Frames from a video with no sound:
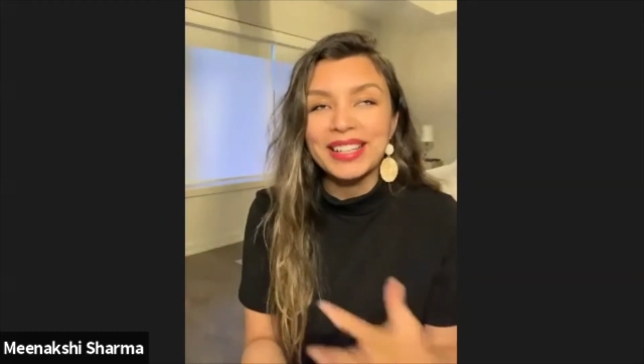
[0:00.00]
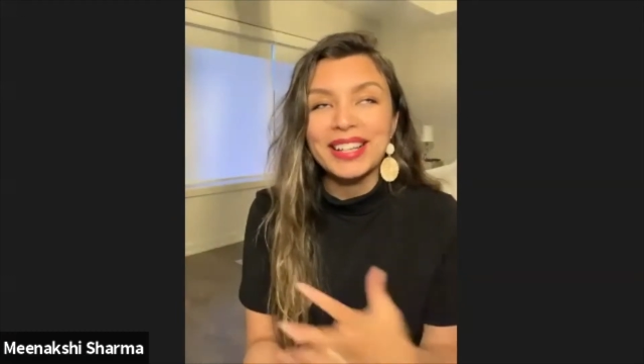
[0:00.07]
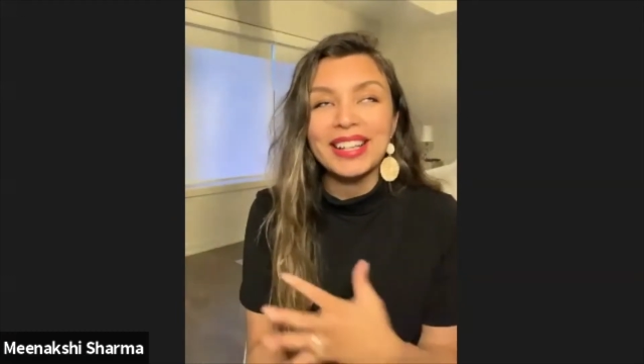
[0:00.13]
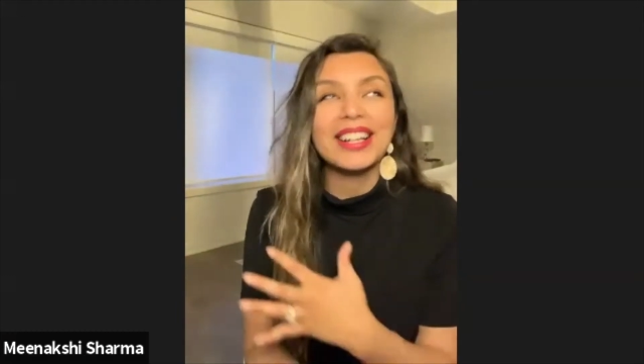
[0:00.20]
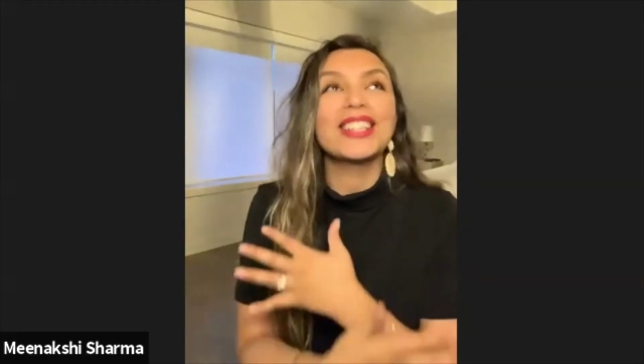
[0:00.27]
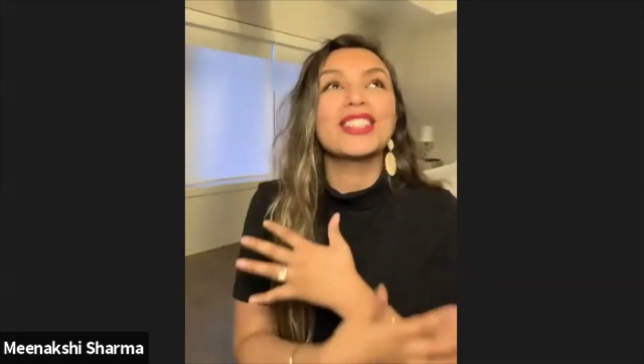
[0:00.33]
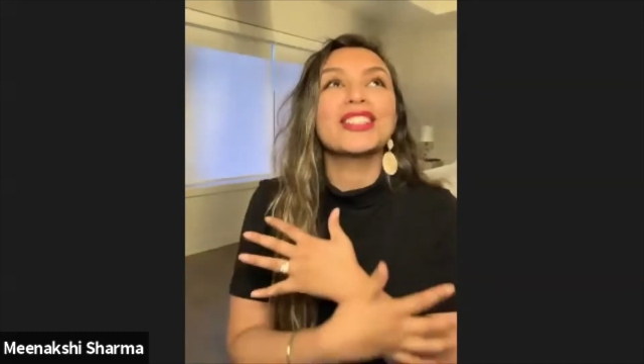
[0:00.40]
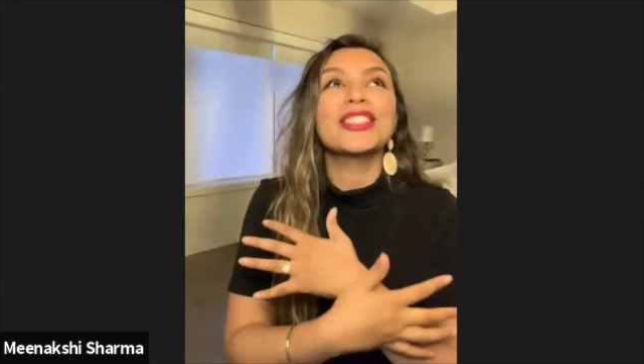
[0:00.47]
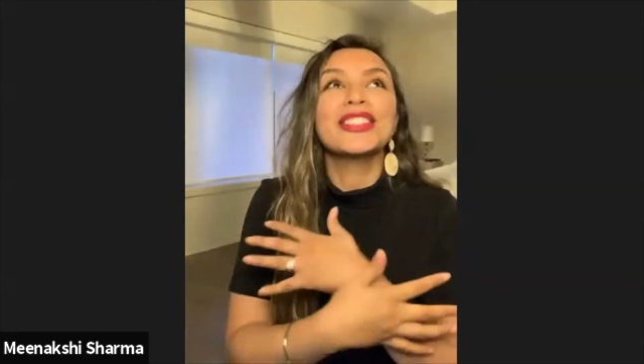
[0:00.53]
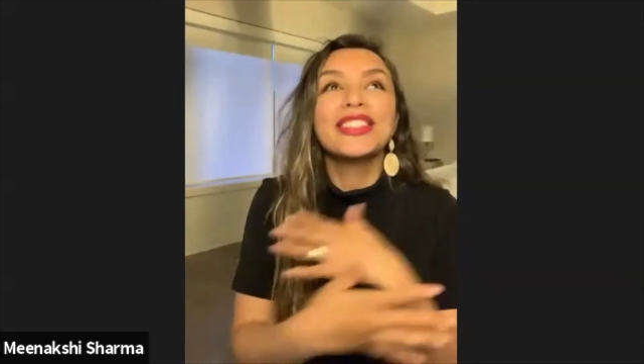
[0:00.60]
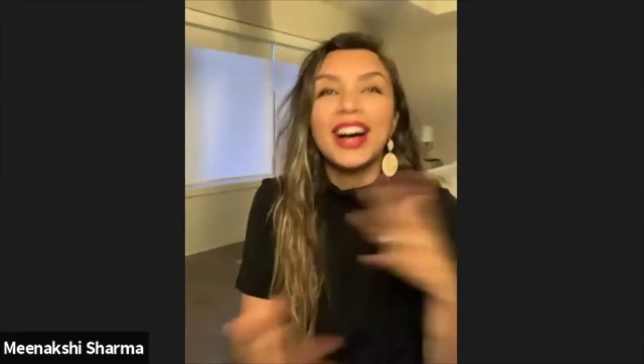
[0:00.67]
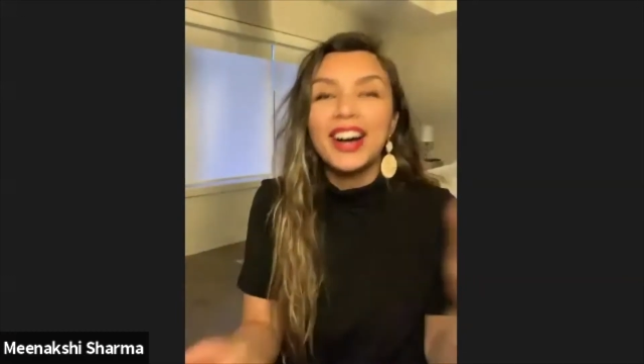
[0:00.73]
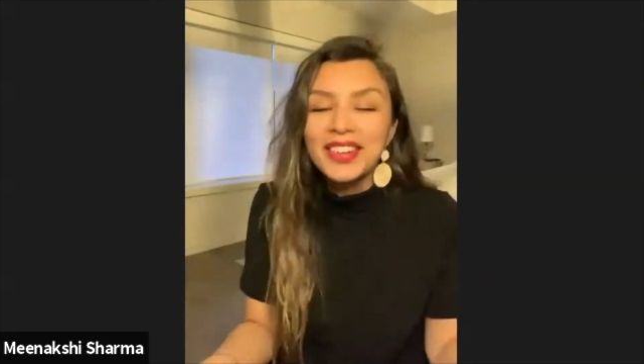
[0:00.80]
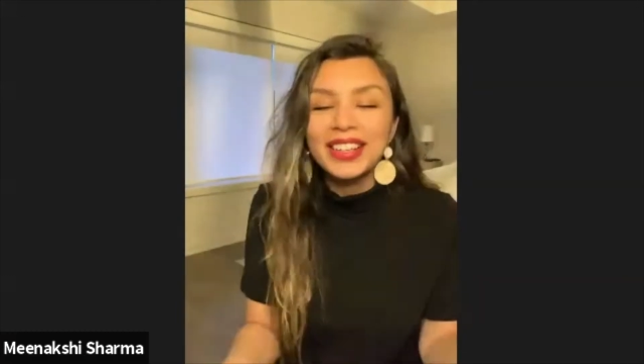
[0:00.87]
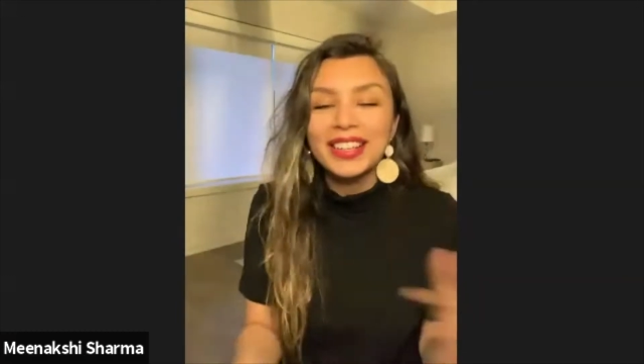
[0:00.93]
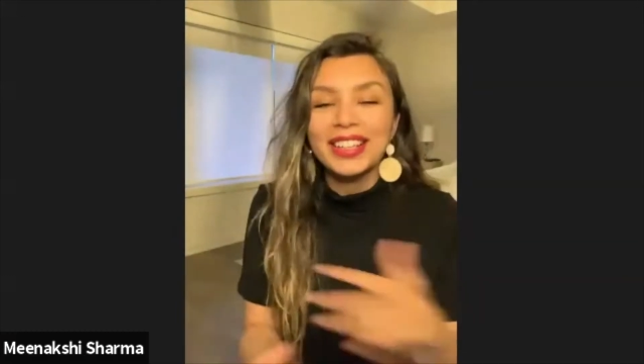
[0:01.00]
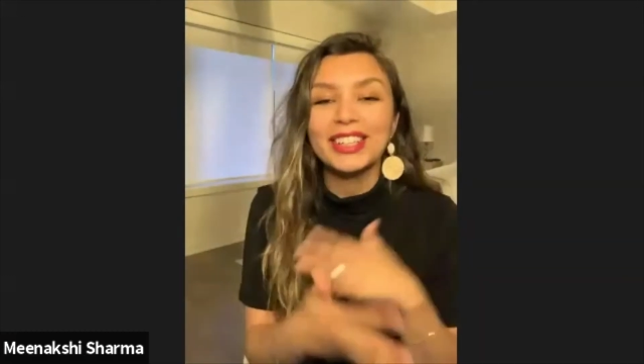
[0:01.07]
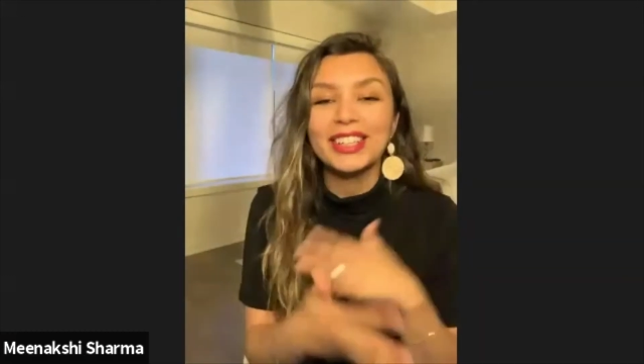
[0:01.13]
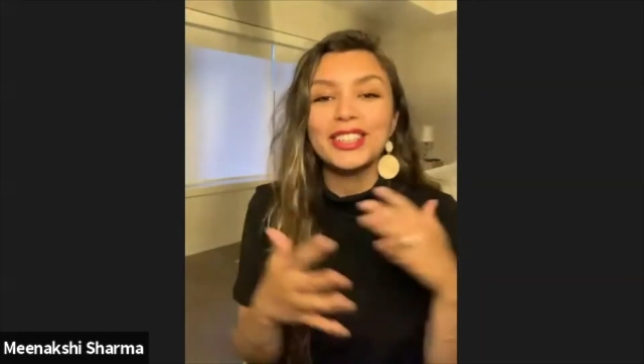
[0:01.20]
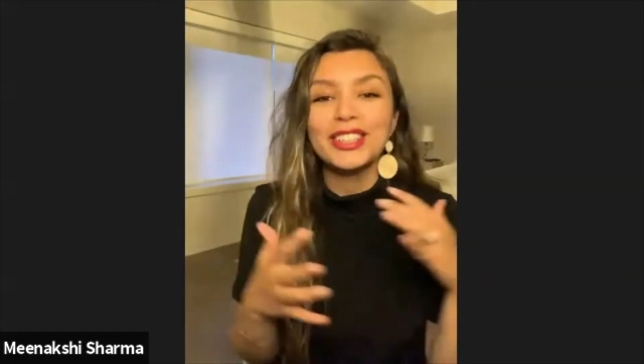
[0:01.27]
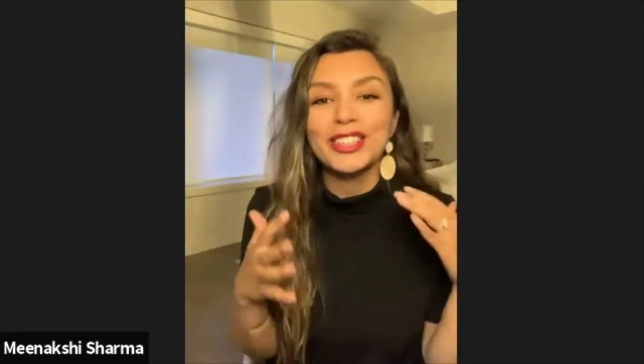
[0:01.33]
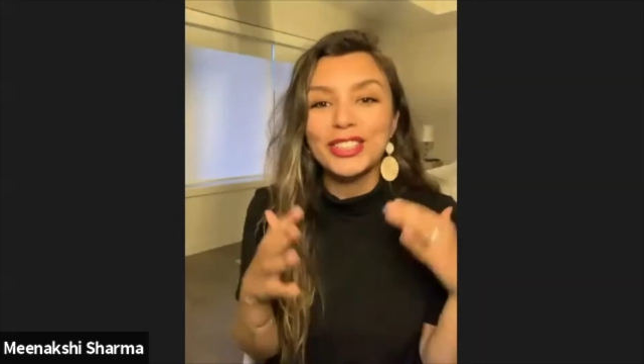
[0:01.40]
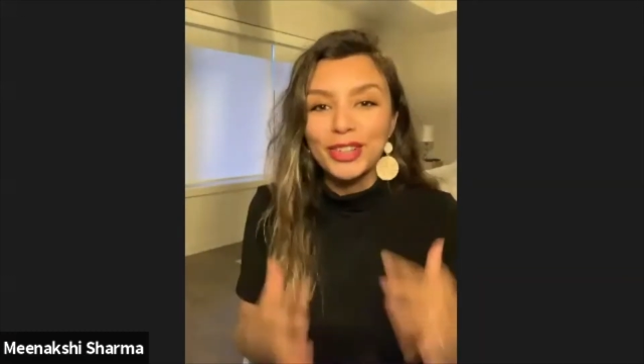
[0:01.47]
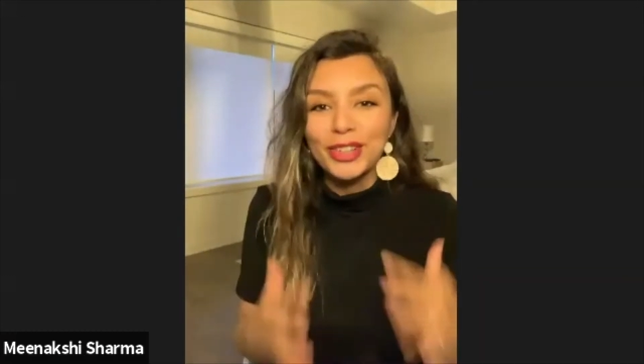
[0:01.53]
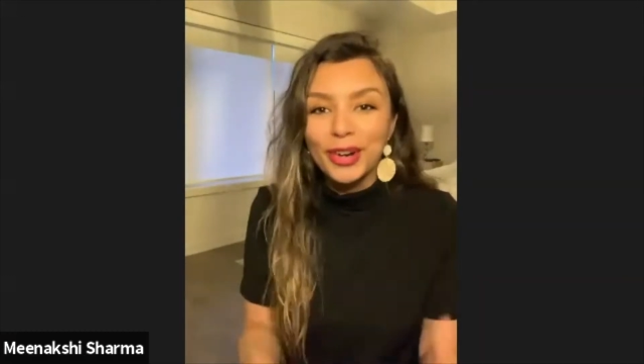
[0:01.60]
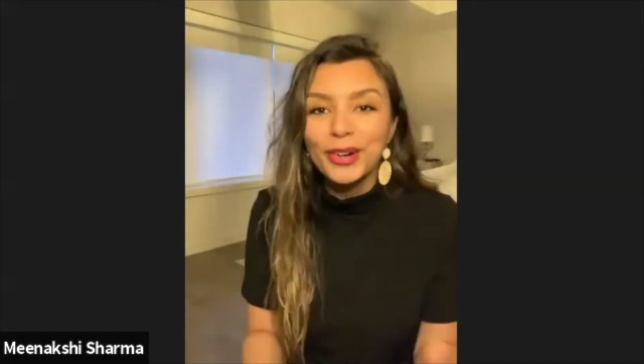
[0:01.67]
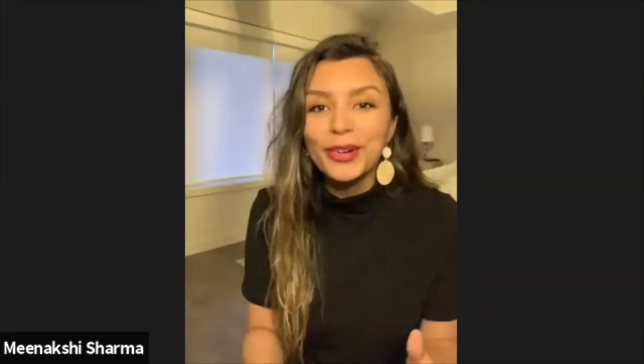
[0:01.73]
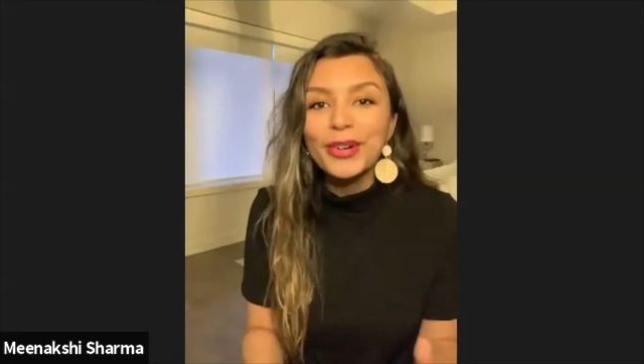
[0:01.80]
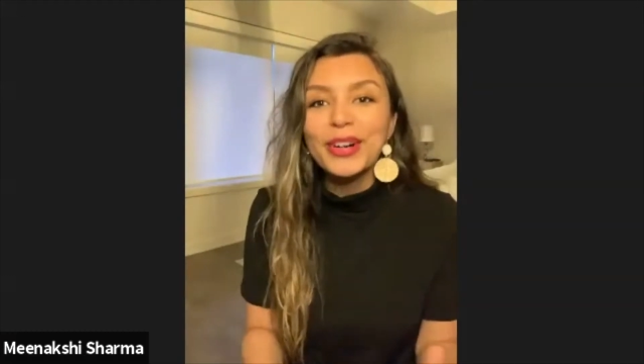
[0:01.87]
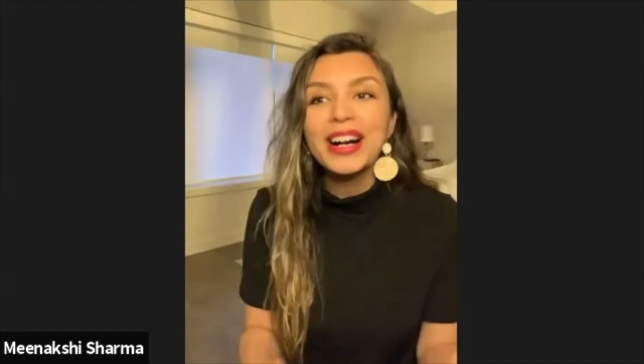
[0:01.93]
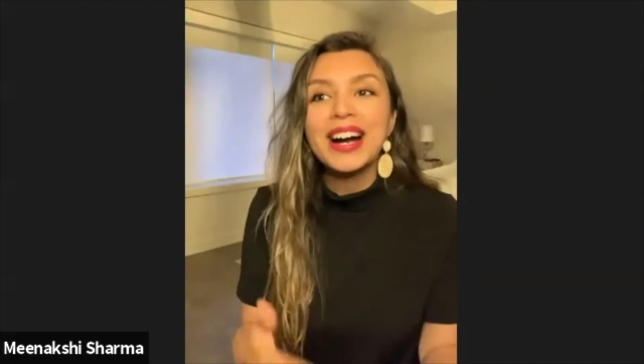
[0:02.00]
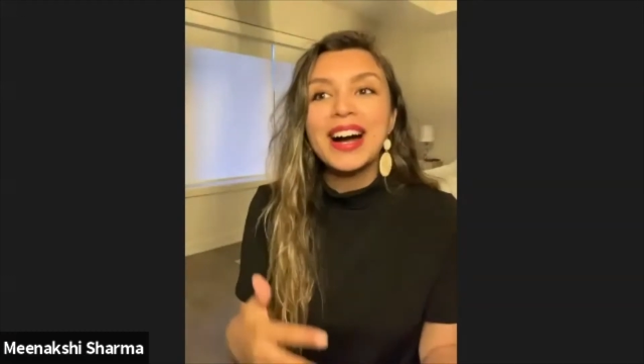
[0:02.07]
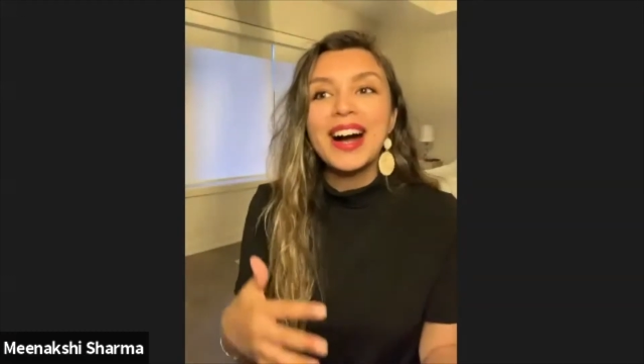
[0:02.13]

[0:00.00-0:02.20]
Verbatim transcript: Like, I just love it. Like, it's just so